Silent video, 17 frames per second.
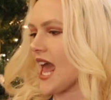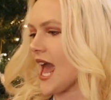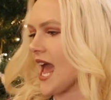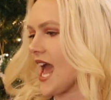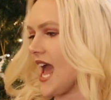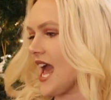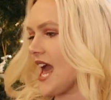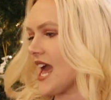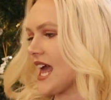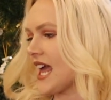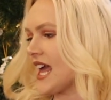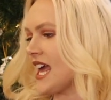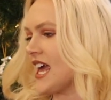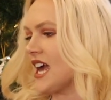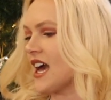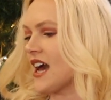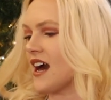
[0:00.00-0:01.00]

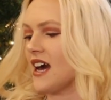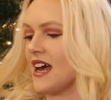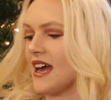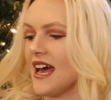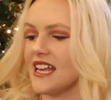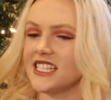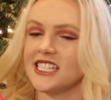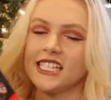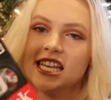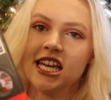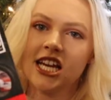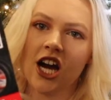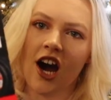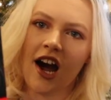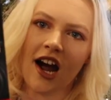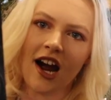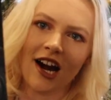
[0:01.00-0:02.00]
a SD
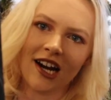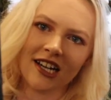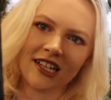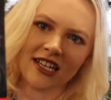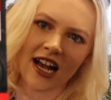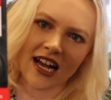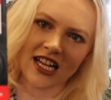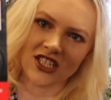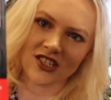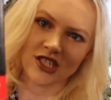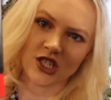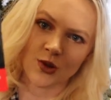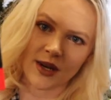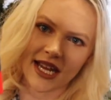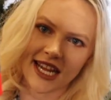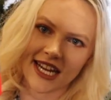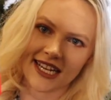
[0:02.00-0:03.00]
card,
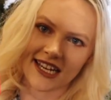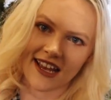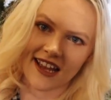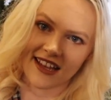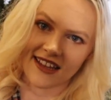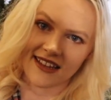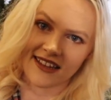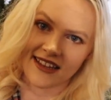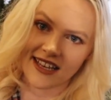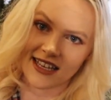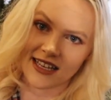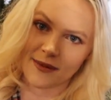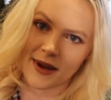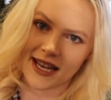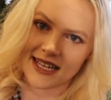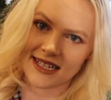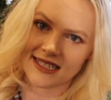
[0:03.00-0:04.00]
128
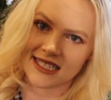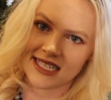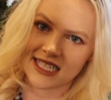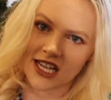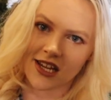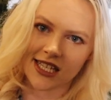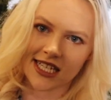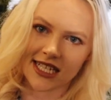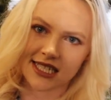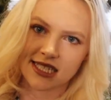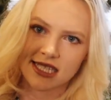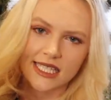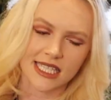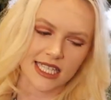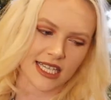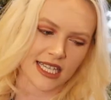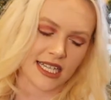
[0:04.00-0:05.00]
gigabytes on
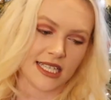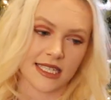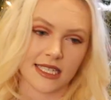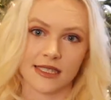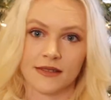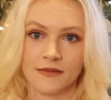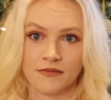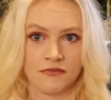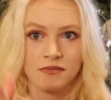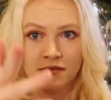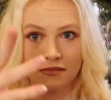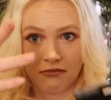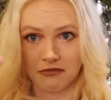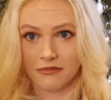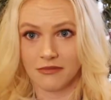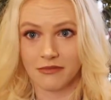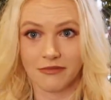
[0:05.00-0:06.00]
it, because
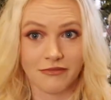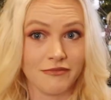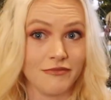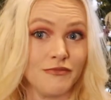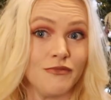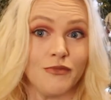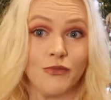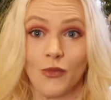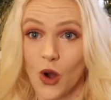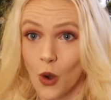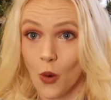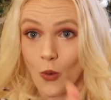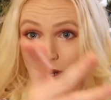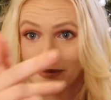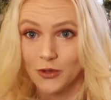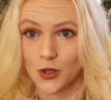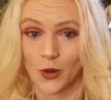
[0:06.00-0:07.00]

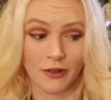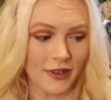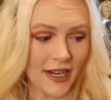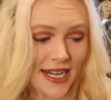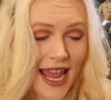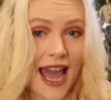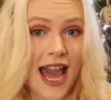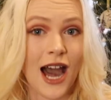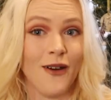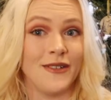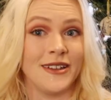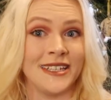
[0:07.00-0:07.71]
what I'm doing right now,